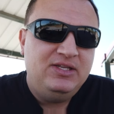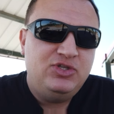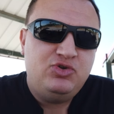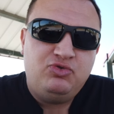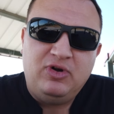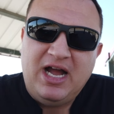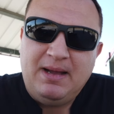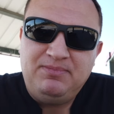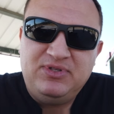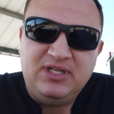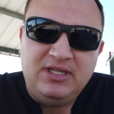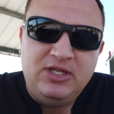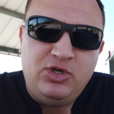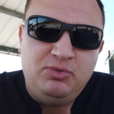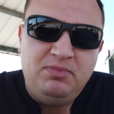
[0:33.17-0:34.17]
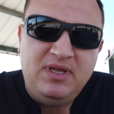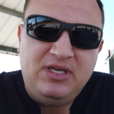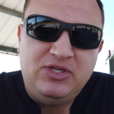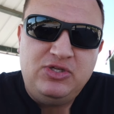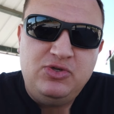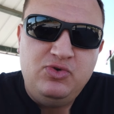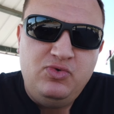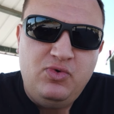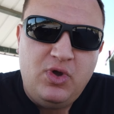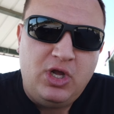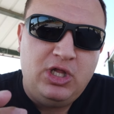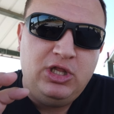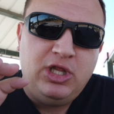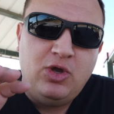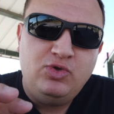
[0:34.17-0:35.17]
It crops a little bit too
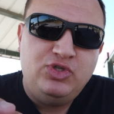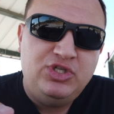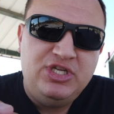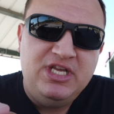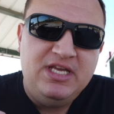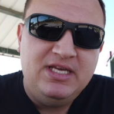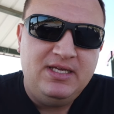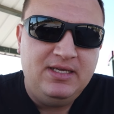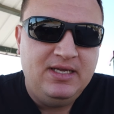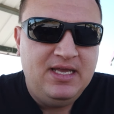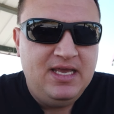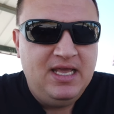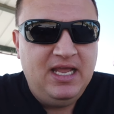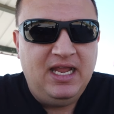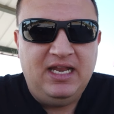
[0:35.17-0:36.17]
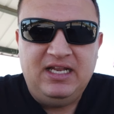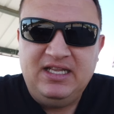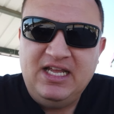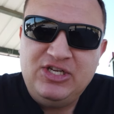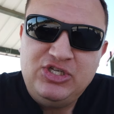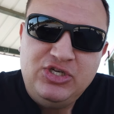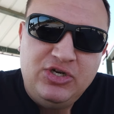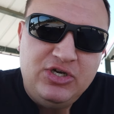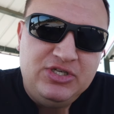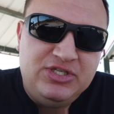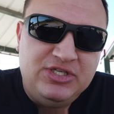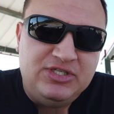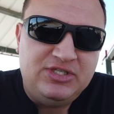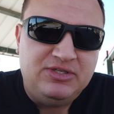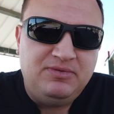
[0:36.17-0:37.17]
close to you. Unless yours
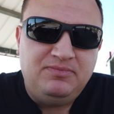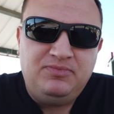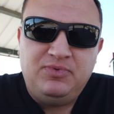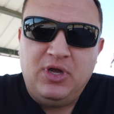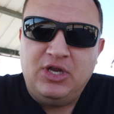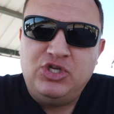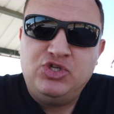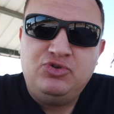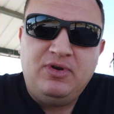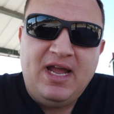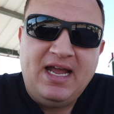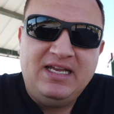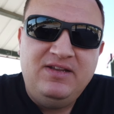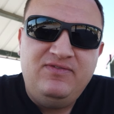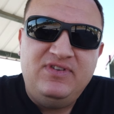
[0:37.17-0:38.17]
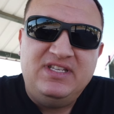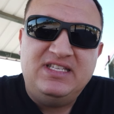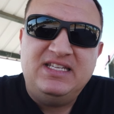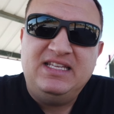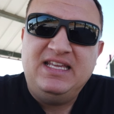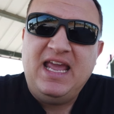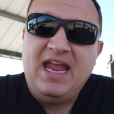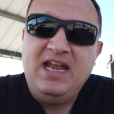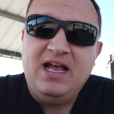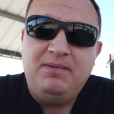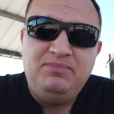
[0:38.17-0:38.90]
is attractive as Kate